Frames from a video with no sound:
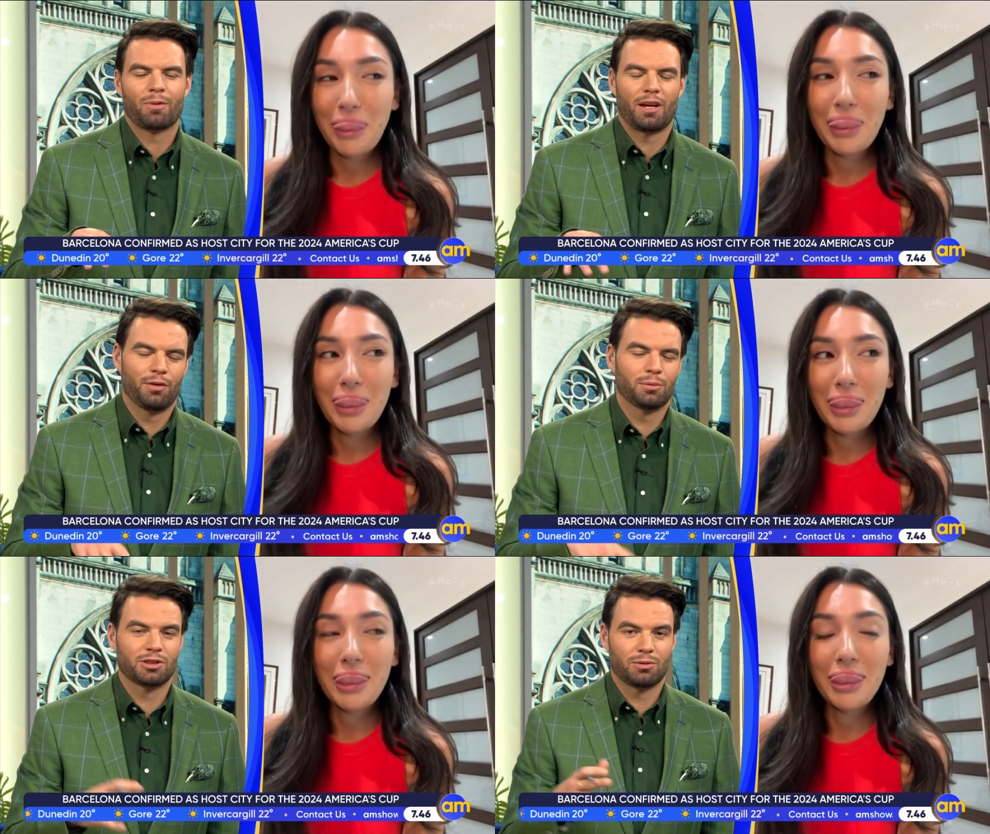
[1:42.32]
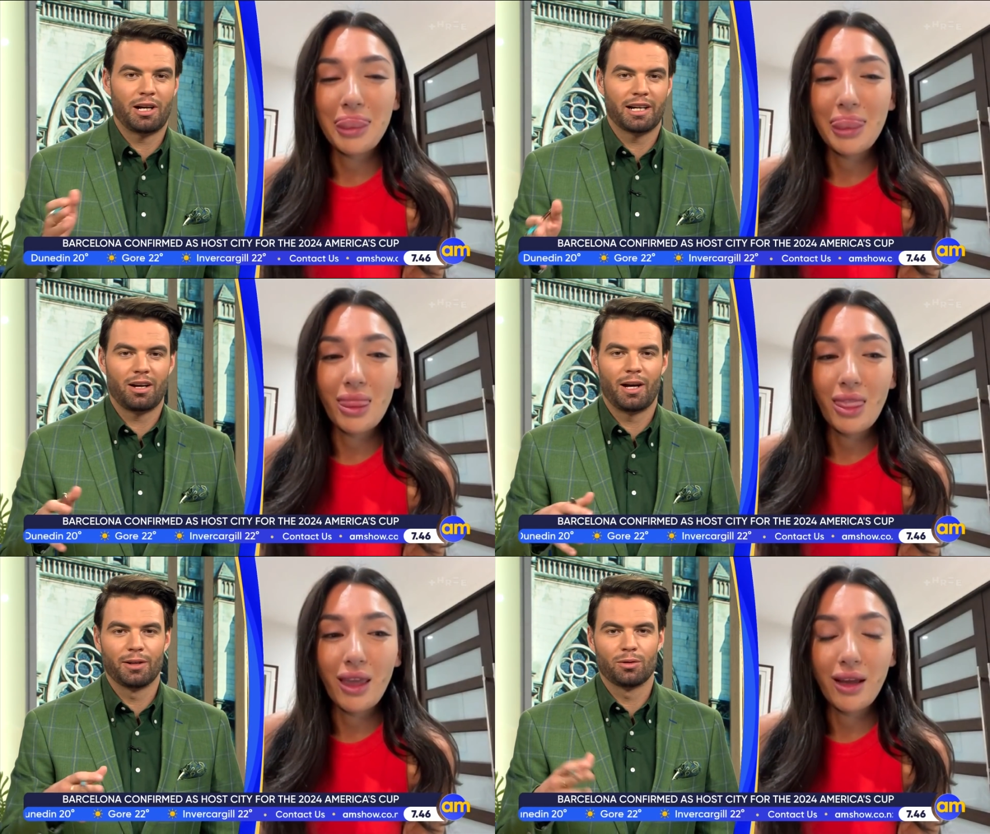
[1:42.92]
Speaker 1: if it was the right
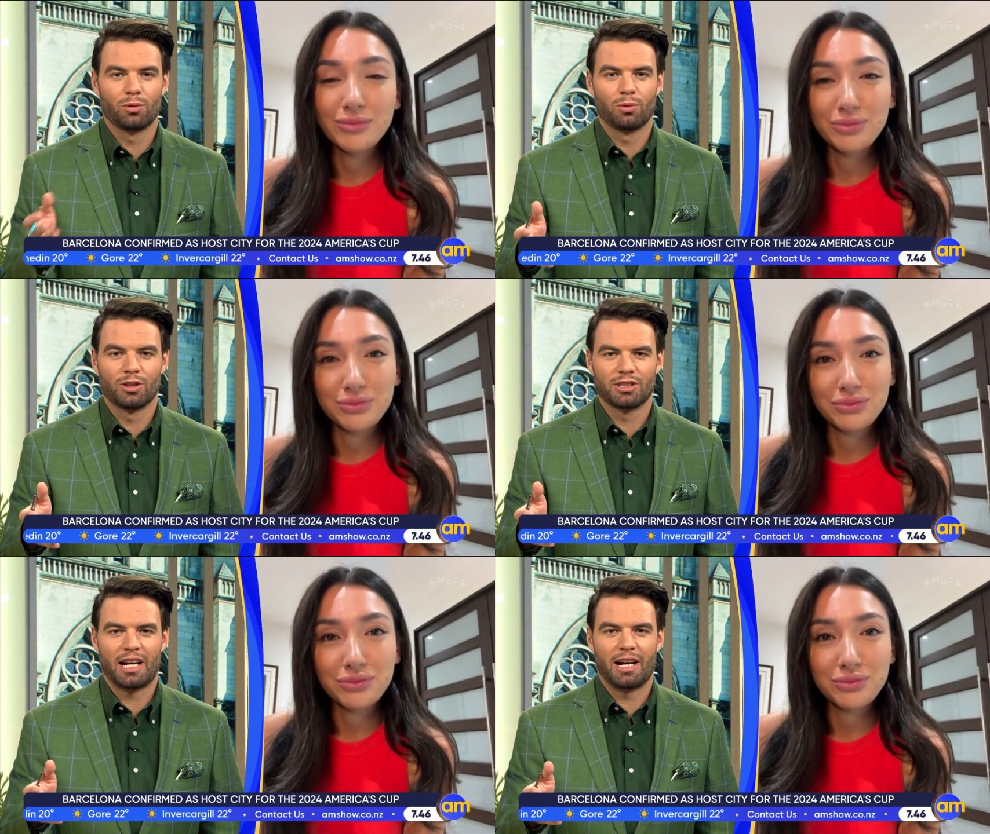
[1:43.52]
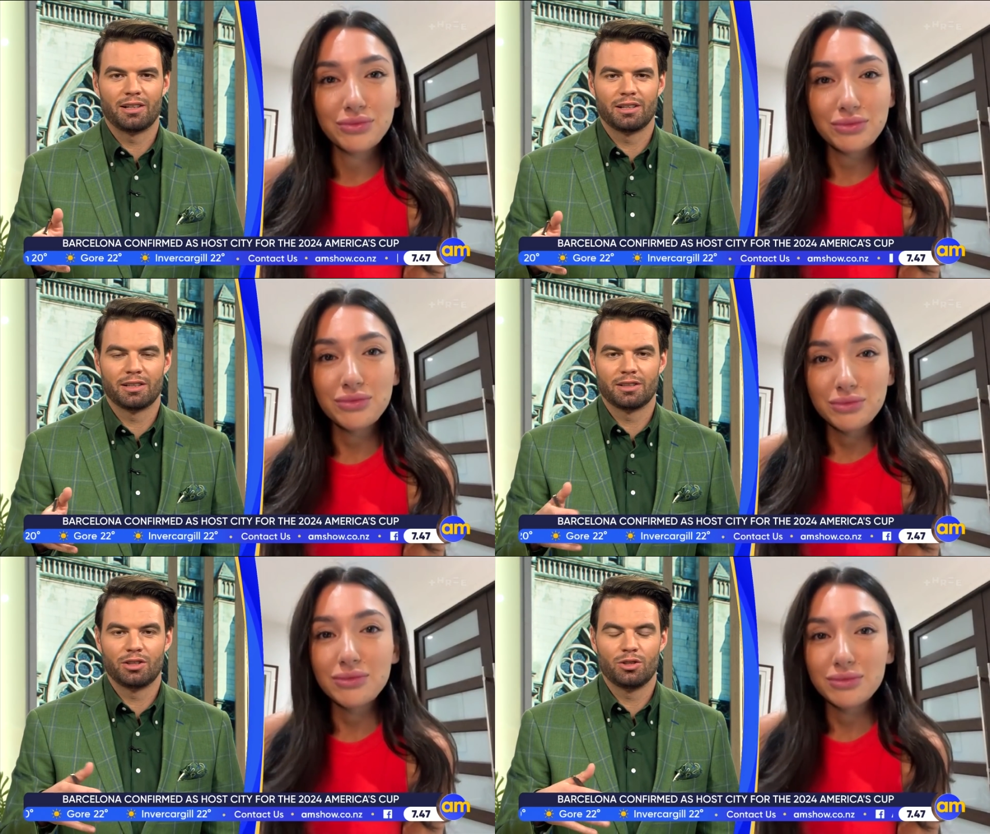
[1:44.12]
guy and it all worked out,
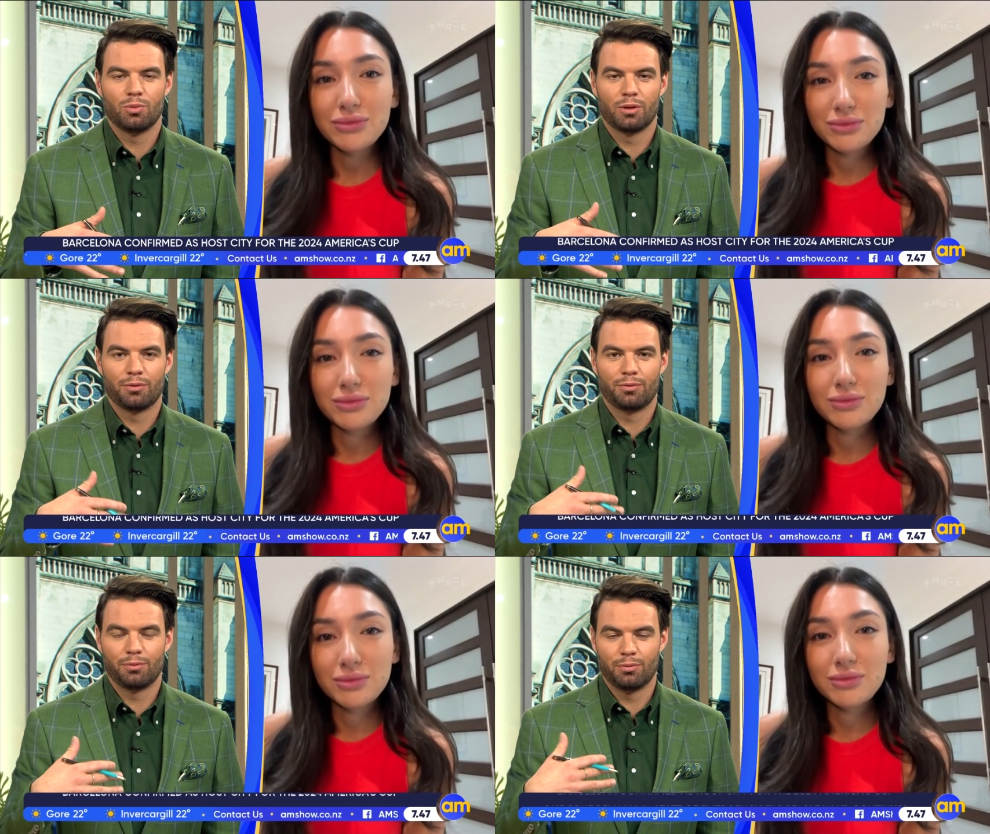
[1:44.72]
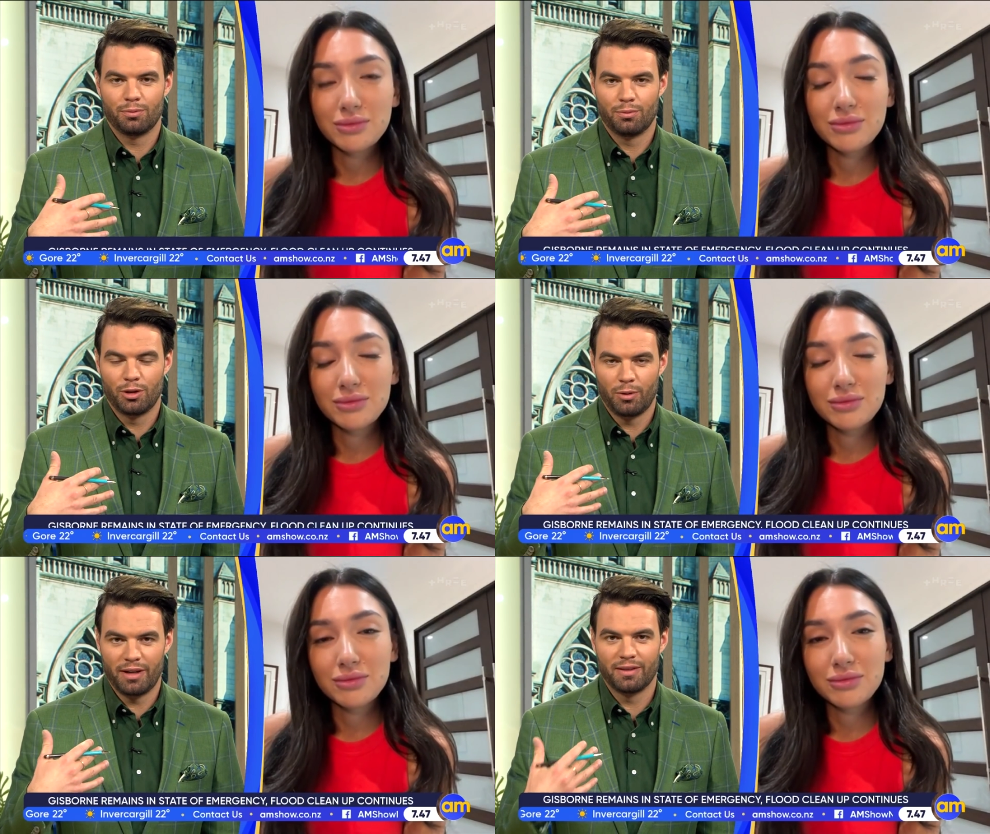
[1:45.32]
that you would have,
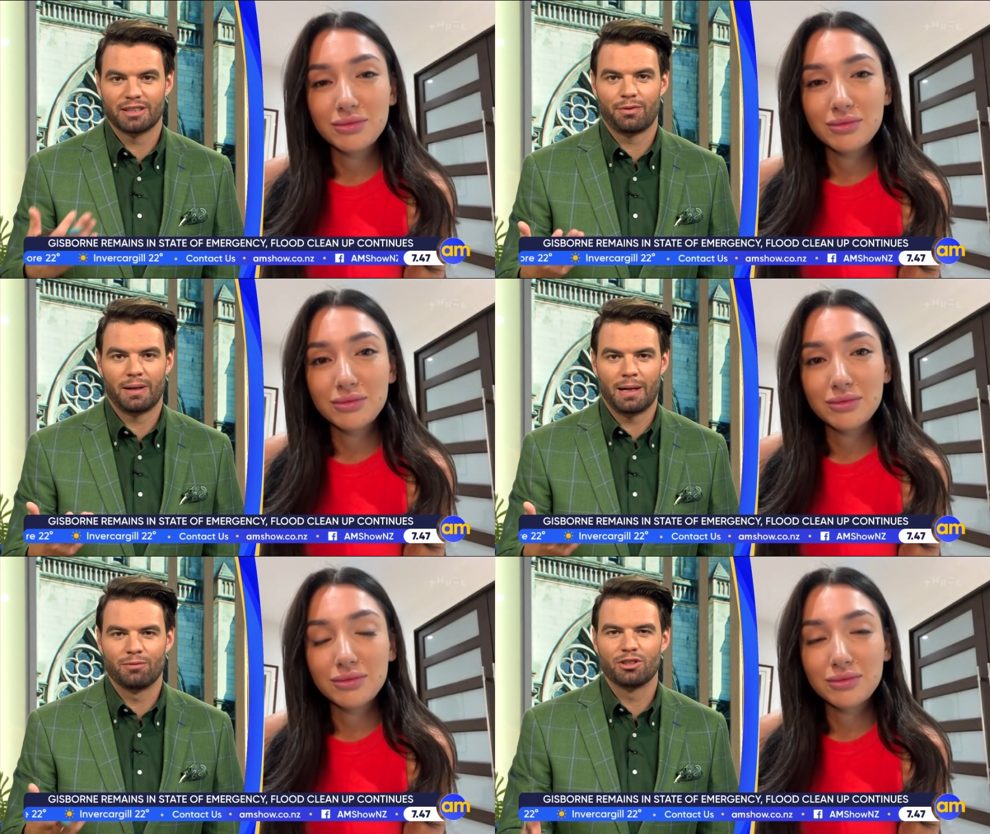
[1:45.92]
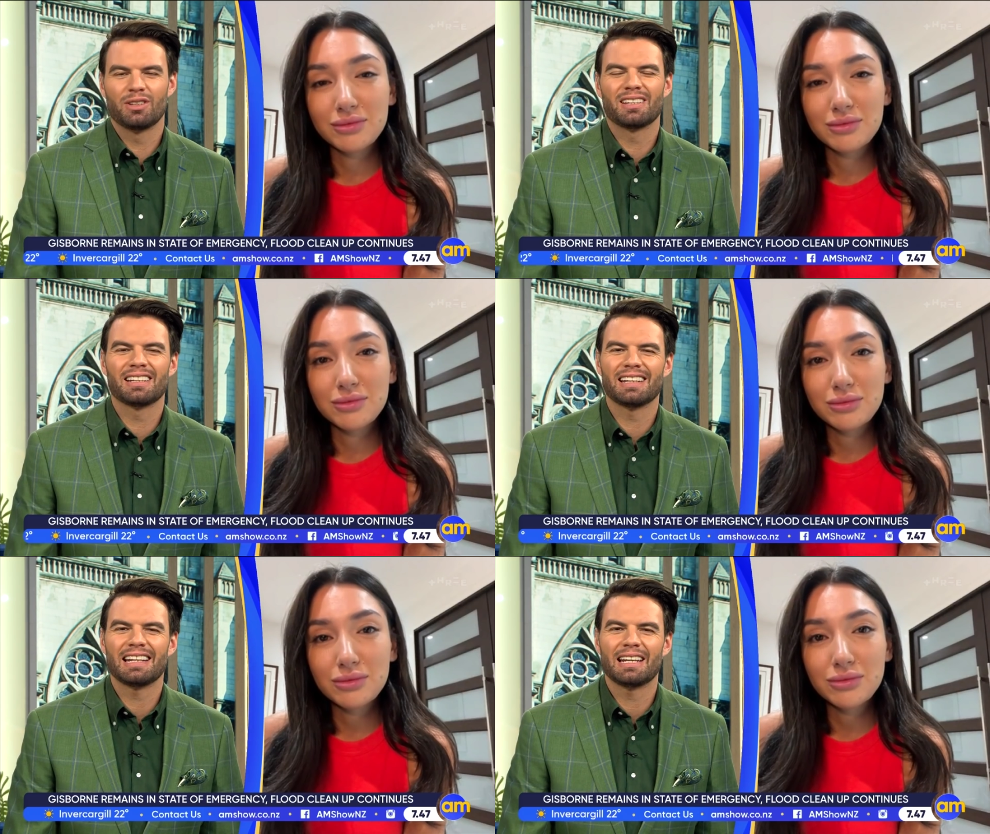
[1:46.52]
you were in this for love. Do you
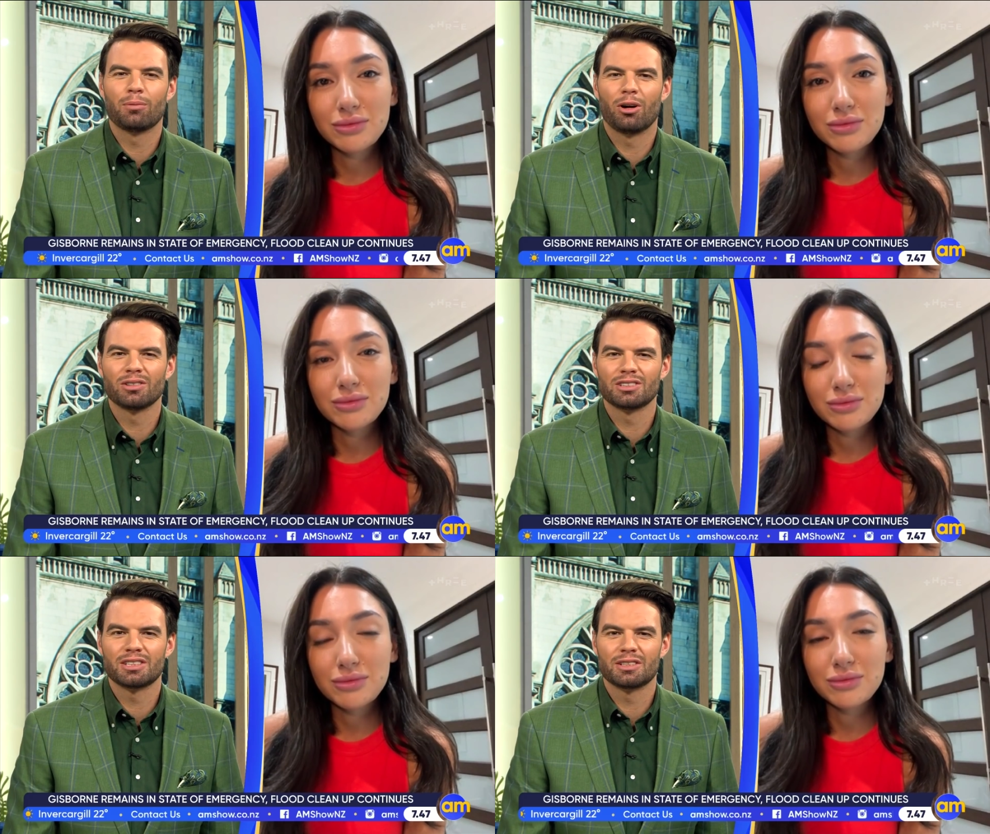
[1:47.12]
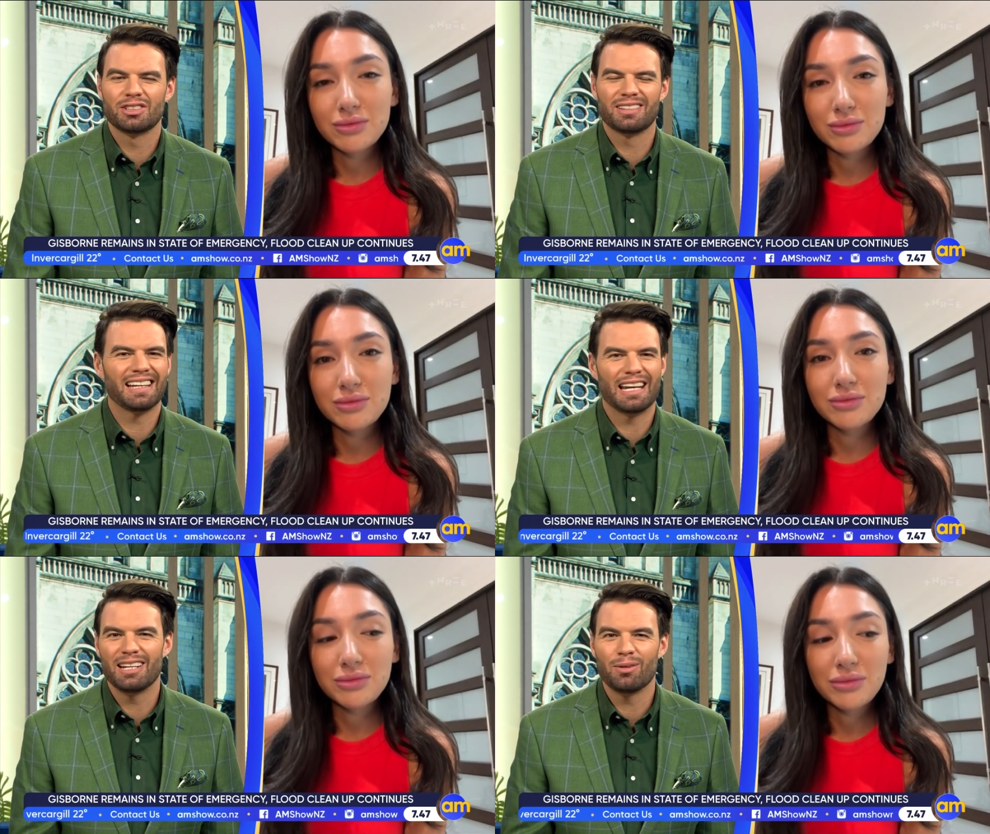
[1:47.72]
think he was? Do you
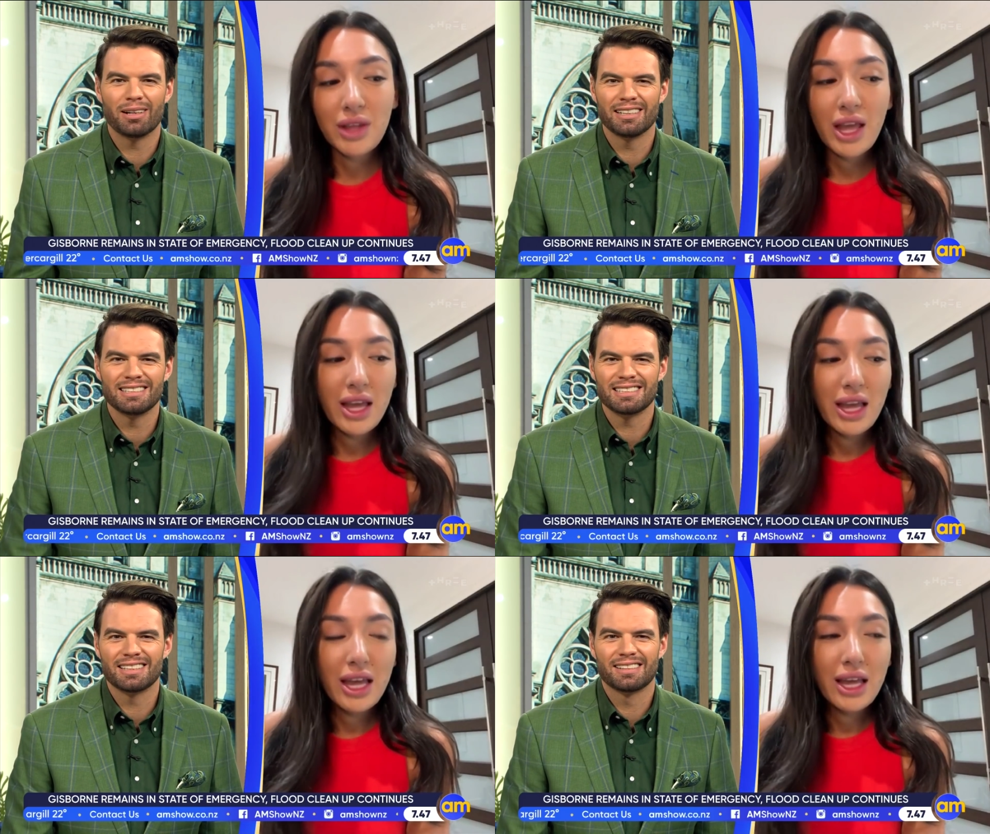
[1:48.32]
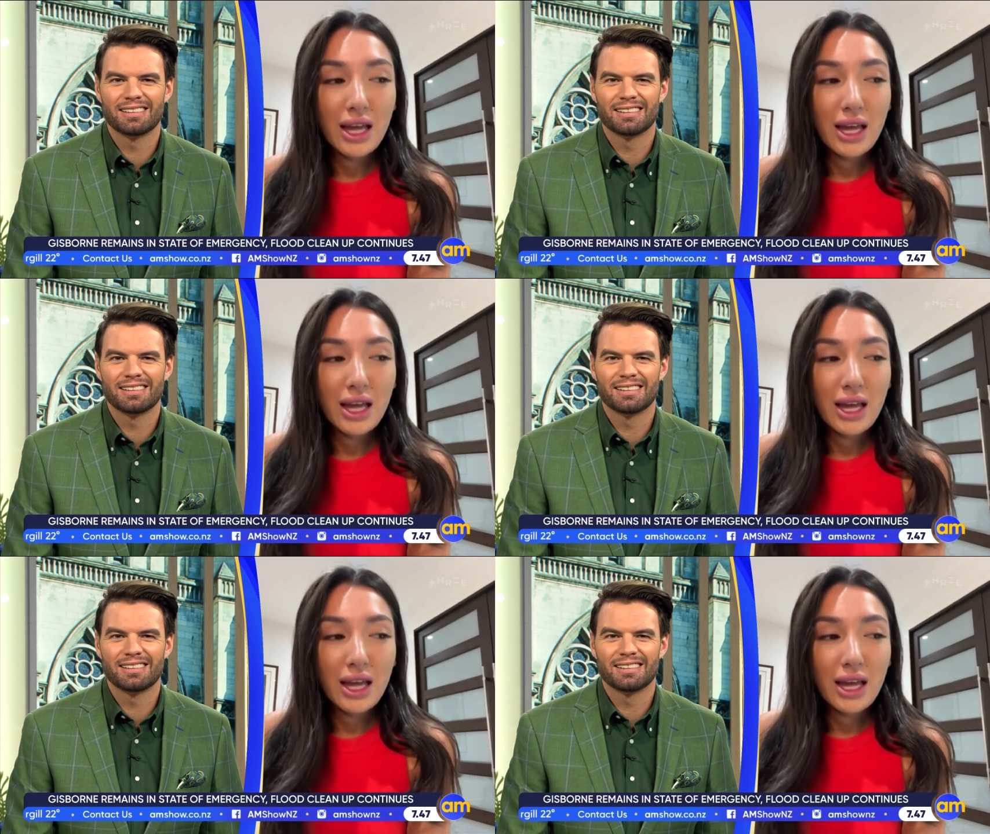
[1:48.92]
think anyone is?